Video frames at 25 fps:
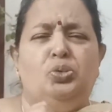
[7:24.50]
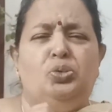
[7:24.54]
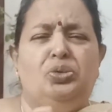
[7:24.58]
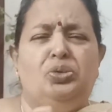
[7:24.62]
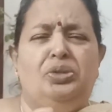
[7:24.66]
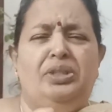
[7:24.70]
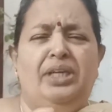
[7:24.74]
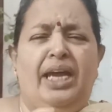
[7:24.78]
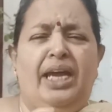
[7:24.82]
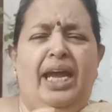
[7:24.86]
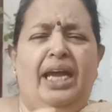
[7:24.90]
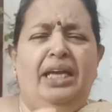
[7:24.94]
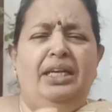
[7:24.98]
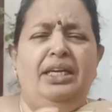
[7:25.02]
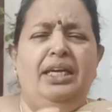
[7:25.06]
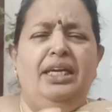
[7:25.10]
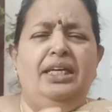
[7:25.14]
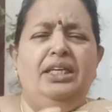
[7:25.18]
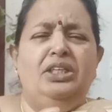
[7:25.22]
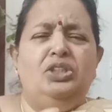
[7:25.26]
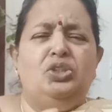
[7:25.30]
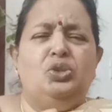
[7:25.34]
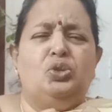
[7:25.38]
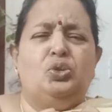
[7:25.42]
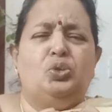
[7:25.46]
The headache
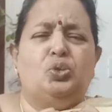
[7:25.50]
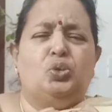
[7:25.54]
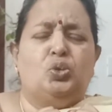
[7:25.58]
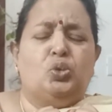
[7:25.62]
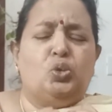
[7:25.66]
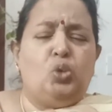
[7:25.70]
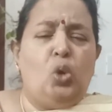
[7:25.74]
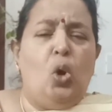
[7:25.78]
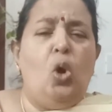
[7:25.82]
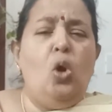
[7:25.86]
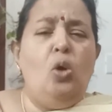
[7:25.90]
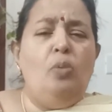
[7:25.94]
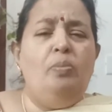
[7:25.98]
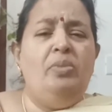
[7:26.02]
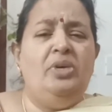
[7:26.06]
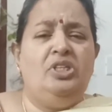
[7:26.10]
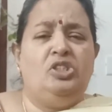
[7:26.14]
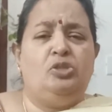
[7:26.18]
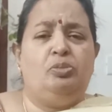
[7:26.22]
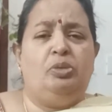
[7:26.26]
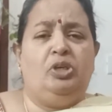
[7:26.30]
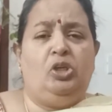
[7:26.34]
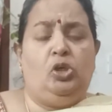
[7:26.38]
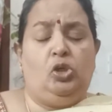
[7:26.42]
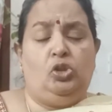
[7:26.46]
is so
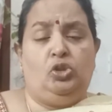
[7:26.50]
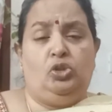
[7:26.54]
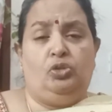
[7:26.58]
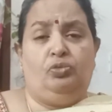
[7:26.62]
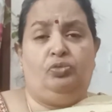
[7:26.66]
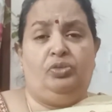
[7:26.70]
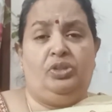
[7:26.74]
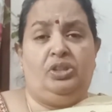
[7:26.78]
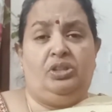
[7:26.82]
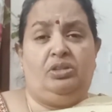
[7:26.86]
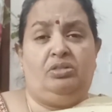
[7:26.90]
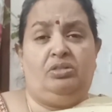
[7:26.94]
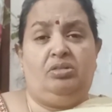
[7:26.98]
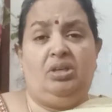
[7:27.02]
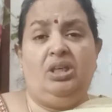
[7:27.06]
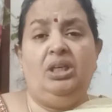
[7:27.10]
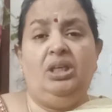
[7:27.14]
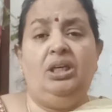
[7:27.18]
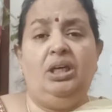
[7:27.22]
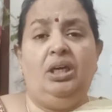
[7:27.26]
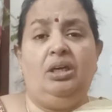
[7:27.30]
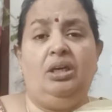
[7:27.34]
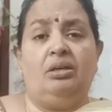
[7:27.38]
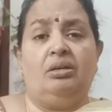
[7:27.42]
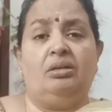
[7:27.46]
much because of
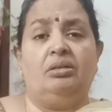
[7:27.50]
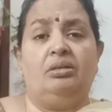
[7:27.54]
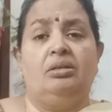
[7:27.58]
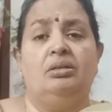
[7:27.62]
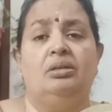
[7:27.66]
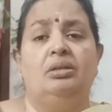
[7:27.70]
thinking.